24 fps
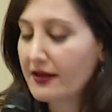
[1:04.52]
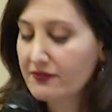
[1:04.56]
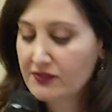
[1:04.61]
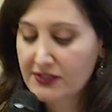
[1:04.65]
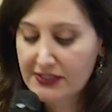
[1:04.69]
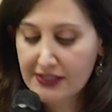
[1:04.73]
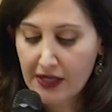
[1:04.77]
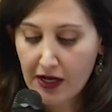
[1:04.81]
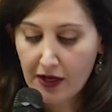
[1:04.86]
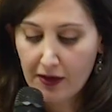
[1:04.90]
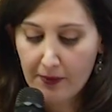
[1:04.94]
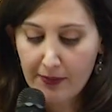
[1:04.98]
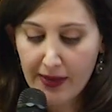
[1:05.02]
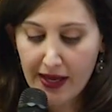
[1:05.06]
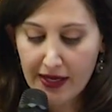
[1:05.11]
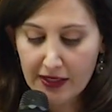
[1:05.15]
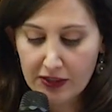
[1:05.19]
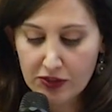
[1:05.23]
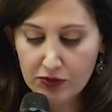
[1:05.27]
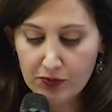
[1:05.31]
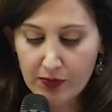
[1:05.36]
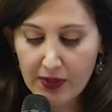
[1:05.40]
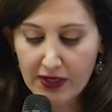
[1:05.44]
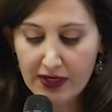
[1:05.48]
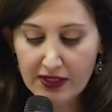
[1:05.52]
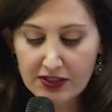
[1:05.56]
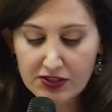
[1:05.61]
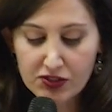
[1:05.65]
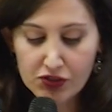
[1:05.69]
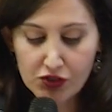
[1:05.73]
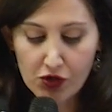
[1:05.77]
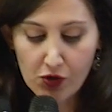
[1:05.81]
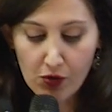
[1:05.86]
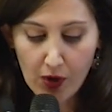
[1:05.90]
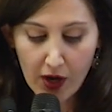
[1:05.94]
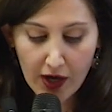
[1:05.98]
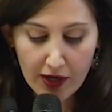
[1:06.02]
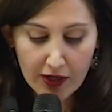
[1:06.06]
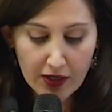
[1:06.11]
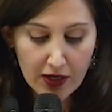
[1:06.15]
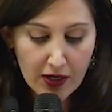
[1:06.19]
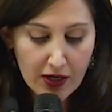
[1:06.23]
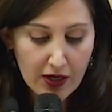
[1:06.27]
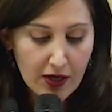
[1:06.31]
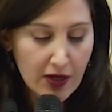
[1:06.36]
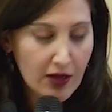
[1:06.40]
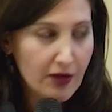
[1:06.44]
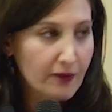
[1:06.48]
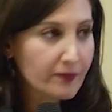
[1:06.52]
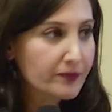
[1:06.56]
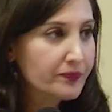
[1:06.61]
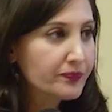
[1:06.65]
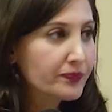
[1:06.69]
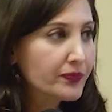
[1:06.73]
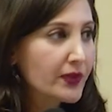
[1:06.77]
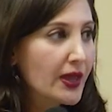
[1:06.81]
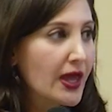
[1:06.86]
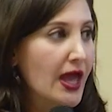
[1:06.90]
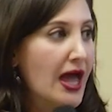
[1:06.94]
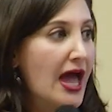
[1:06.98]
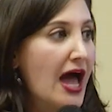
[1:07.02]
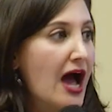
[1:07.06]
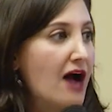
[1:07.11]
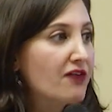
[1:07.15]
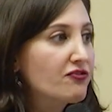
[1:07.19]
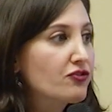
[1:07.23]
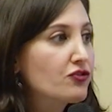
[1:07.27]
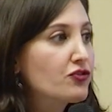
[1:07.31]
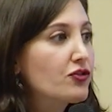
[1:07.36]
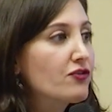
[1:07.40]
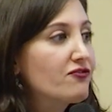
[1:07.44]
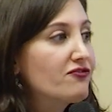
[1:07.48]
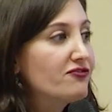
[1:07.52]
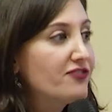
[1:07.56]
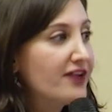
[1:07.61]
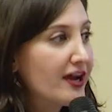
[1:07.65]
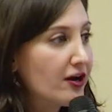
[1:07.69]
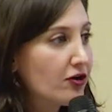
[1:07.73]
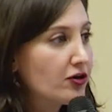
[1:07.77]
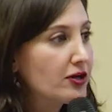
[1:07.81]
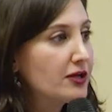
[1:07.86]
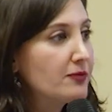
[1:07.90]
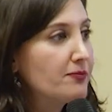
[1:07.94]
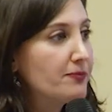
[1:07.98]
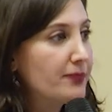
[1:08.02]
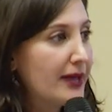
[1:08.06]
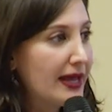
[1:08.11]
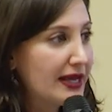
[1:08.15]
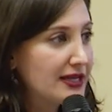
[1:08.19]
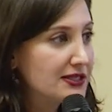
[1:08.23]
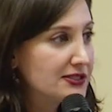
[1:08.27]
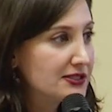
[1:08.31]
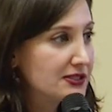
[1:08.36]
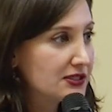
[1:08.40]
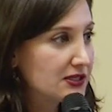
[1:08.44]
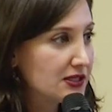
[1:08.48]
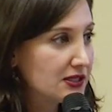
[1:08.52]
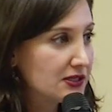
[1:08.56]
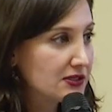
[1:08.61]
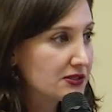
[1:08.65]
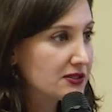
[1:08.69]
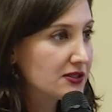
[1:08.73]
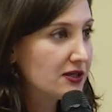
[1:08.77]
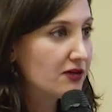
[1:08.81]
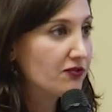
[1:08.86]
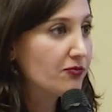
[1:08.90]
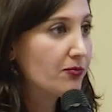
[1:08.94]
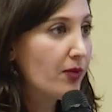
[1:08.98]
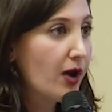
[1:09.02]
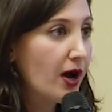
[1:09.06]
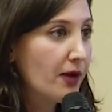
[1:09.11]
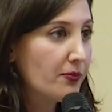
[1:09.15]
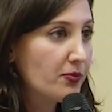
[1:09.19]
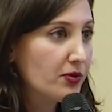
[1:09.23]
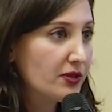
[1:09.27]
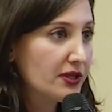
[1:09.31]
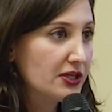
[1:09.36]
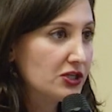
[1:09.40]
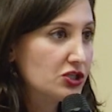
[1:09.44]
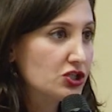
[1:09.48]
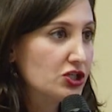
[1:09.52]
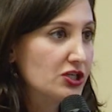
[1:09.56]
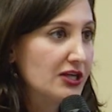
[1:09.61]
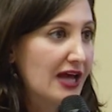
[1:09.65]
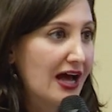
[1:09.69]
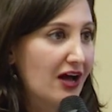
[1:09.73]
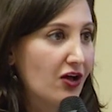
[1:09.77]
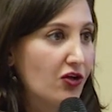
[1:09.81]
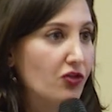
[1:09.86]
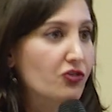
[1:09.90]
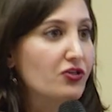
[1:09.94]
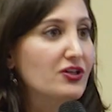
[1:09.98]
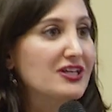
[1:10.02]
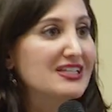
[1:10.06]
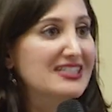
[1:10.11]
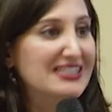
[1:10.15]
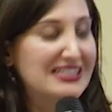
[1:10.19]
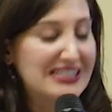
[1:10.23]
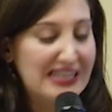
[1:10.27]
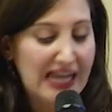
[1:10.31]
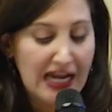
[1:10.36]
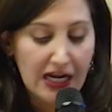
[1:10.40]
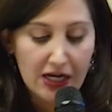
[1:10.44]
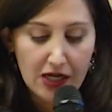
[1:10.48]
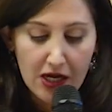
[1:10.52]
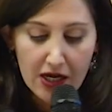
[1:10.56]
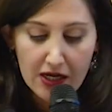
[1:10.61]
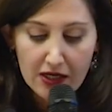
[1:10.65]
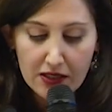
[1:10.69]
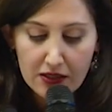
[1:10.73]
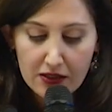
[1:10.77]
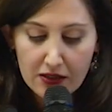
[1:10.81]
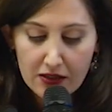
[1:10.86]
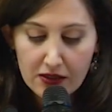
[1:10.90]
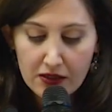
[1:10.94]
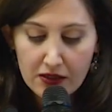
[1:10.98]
lifestyle management, and so on. However, the very basis of population health is data.